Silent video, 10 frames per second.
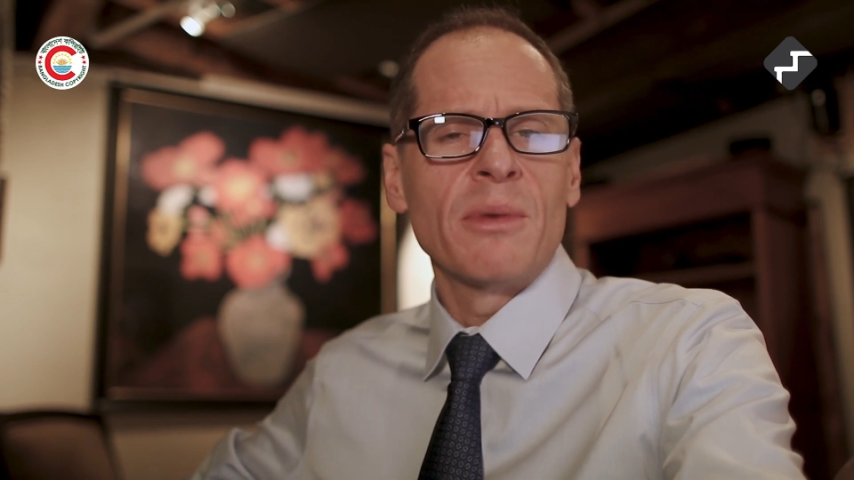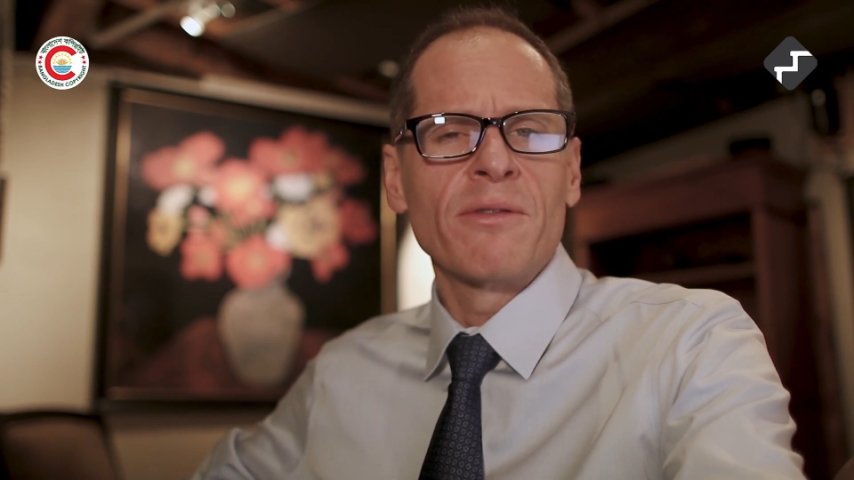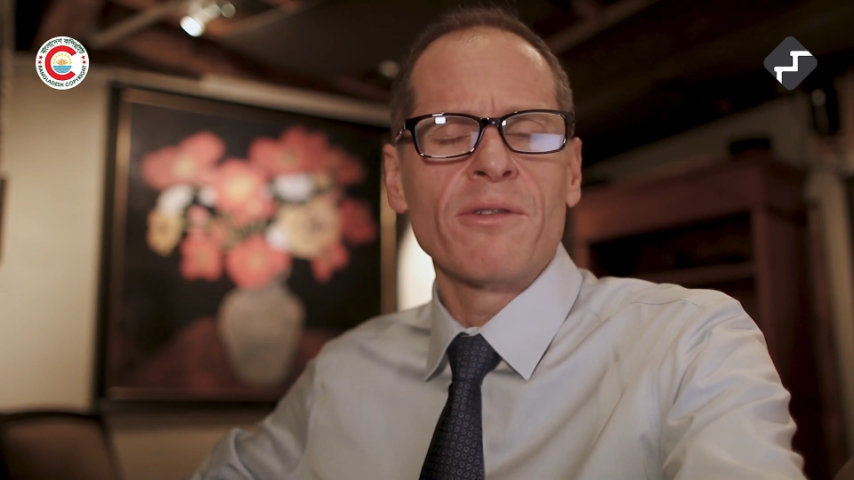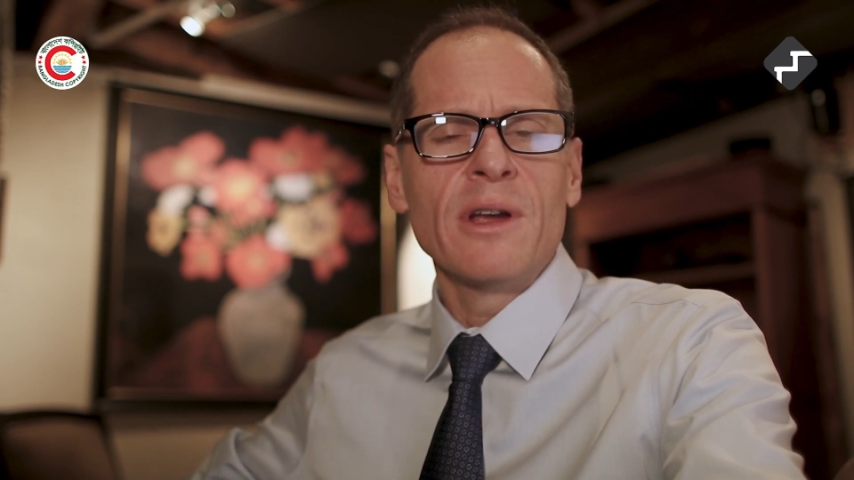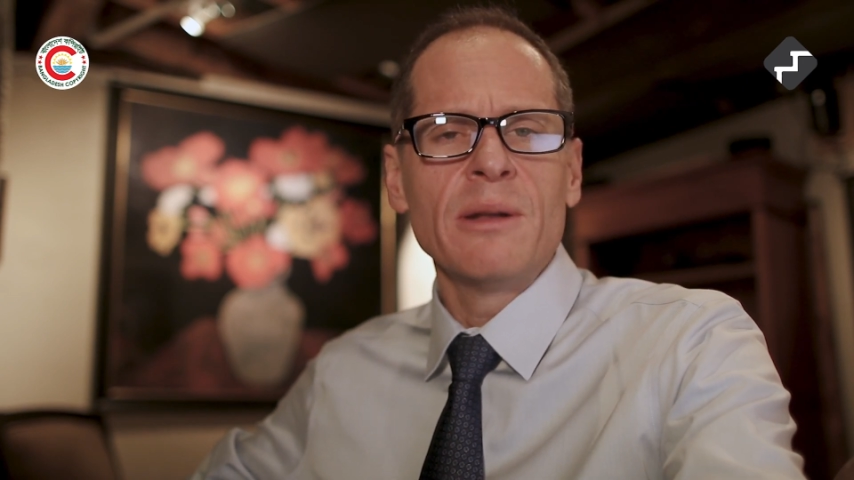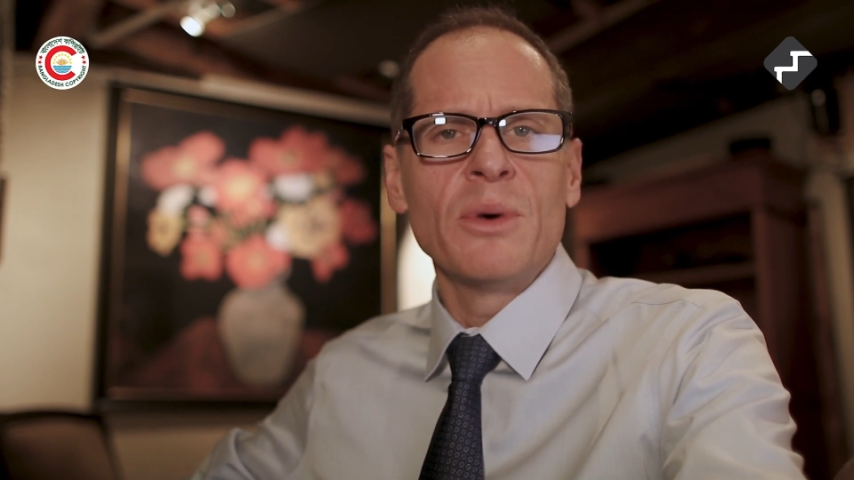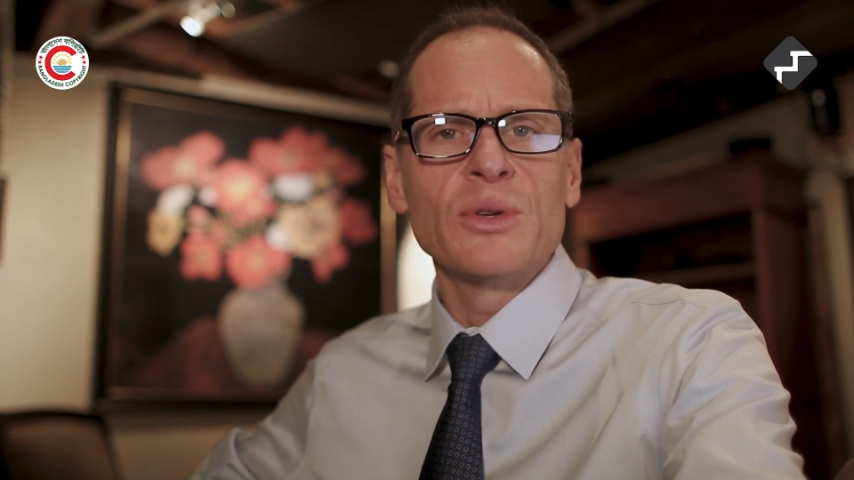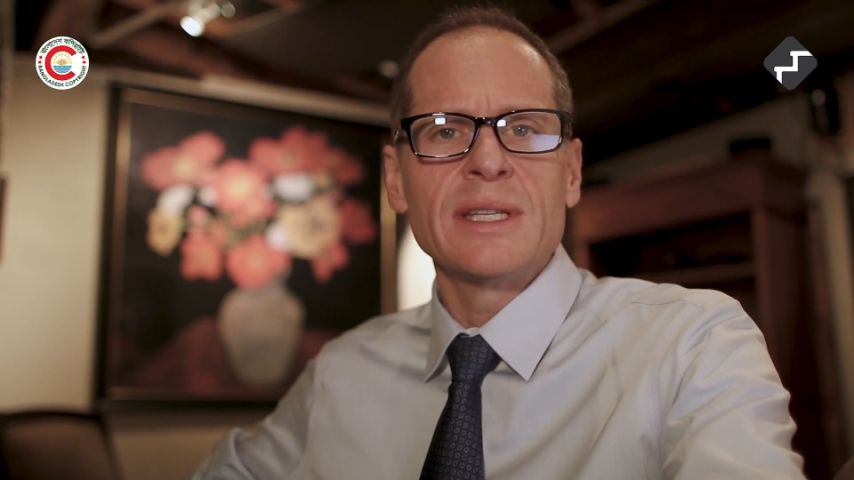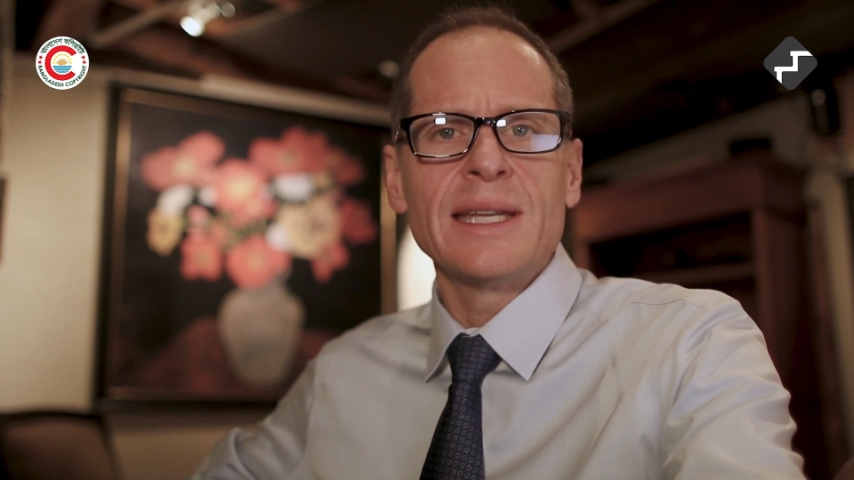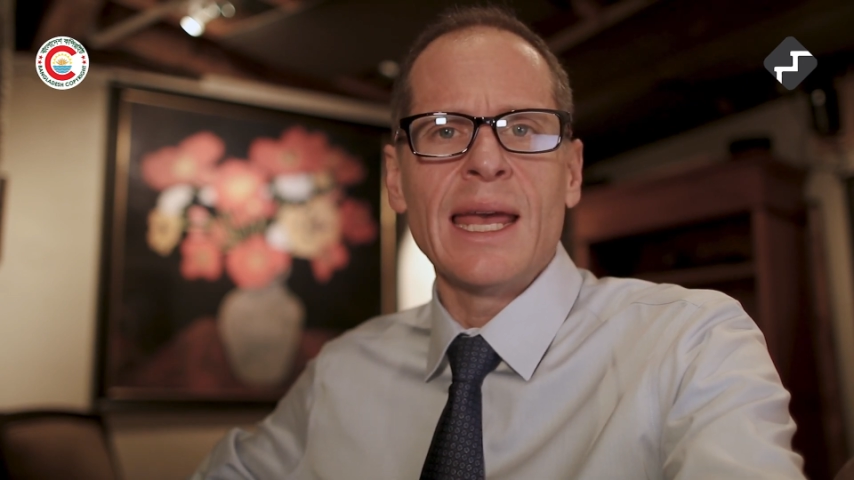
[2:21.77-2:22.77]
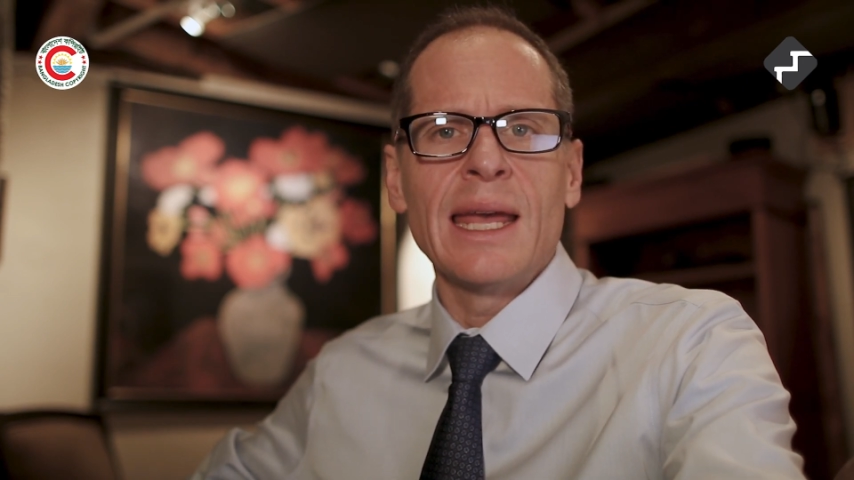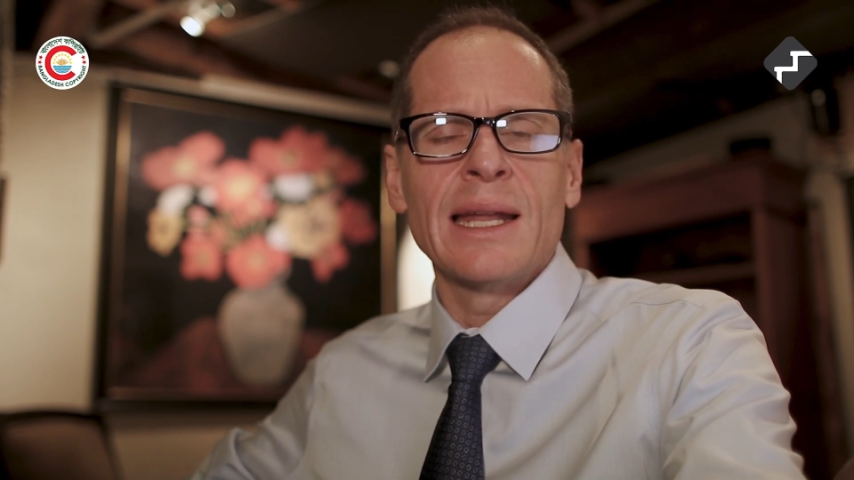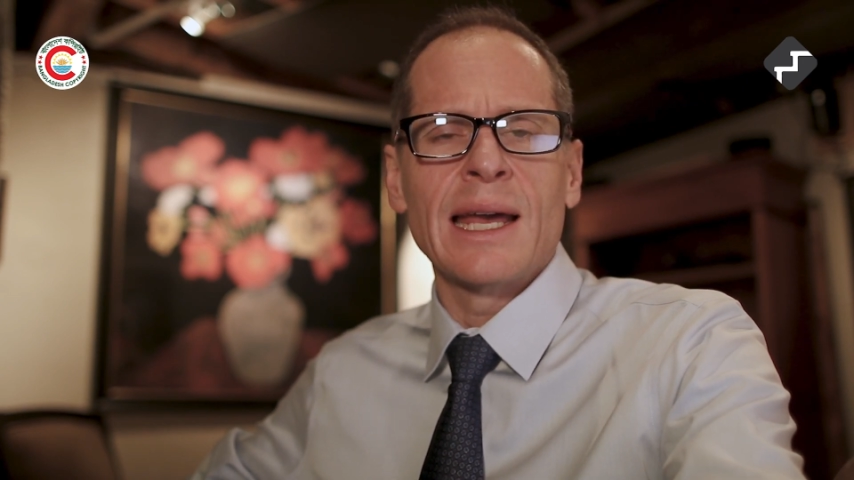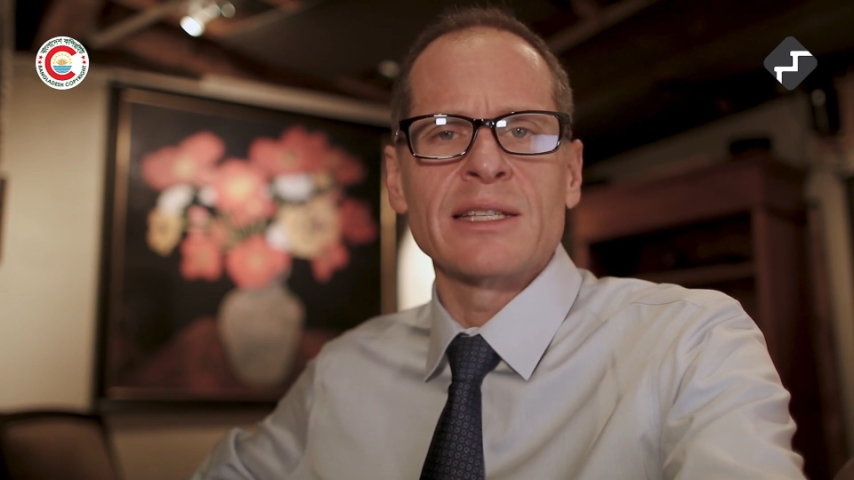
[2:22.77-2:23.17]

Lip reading: My friend Mostain